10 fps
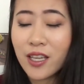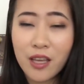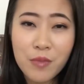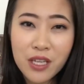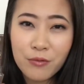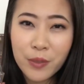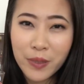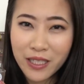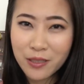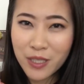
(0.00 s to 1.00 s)
give me a
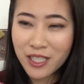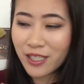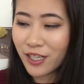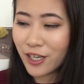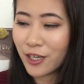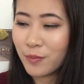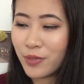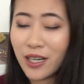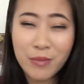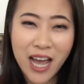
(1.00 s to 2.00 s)
replacement sticker,
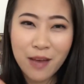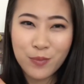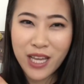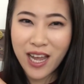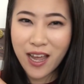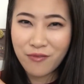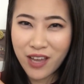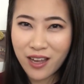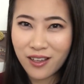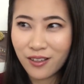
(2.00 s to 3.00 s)
but I'm happy I have that.